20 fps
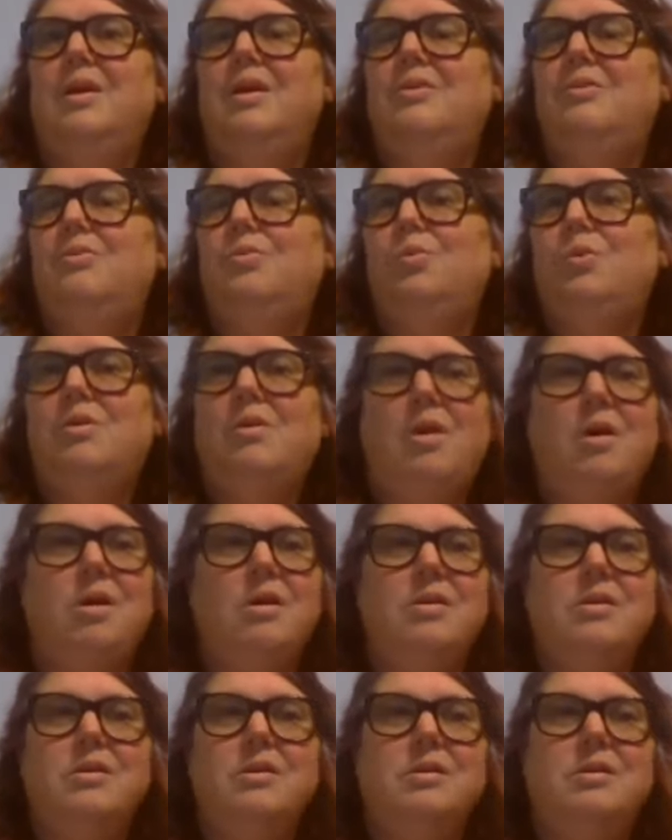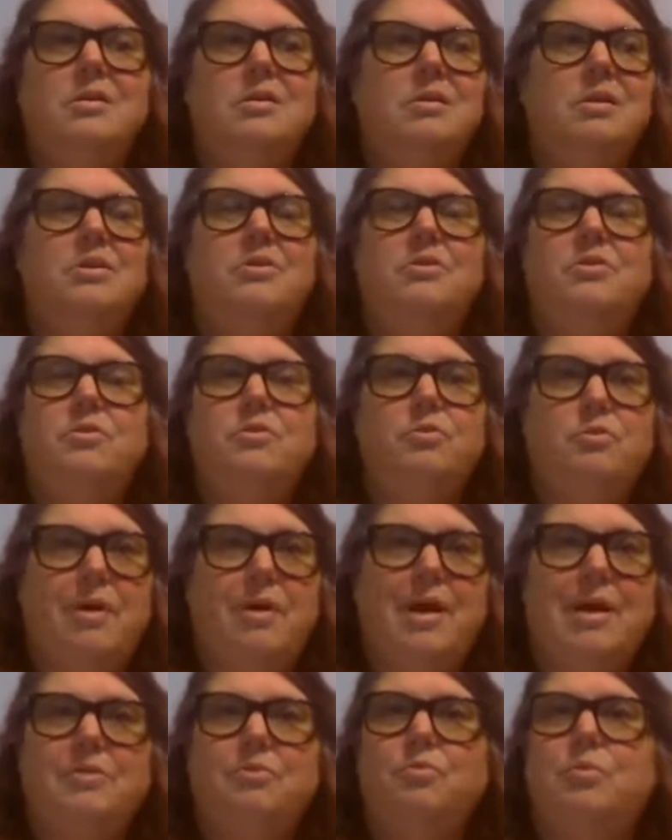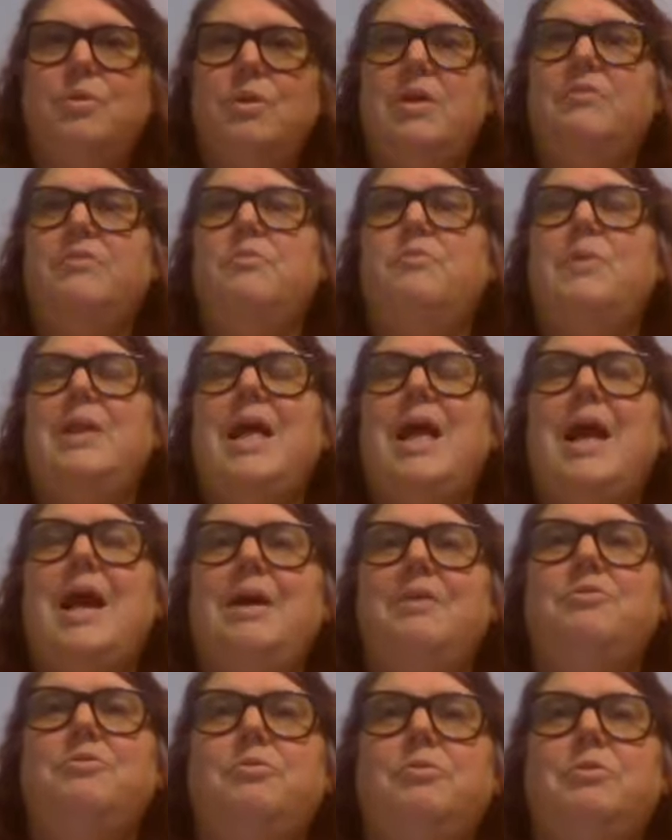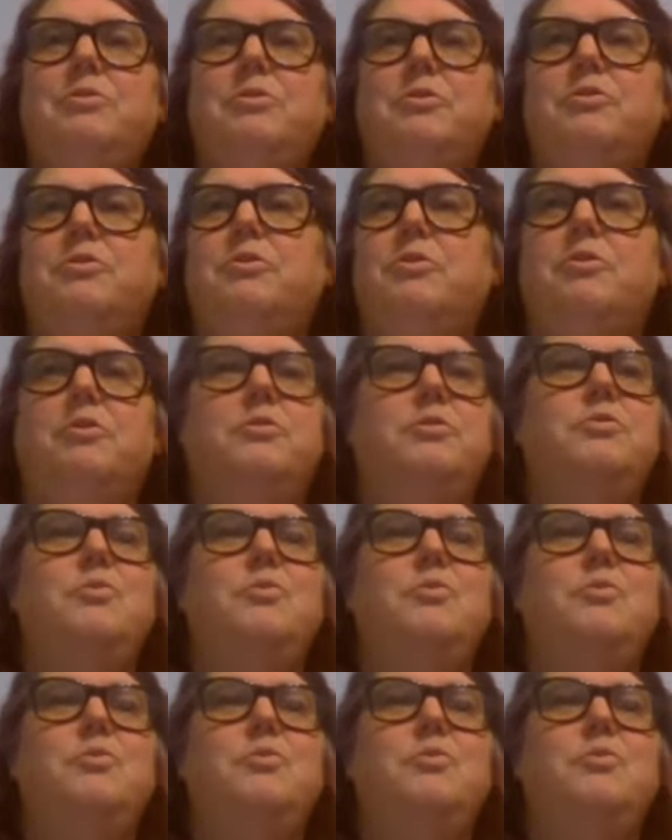into a garden, into the grass, whatever, but it has to return to earth.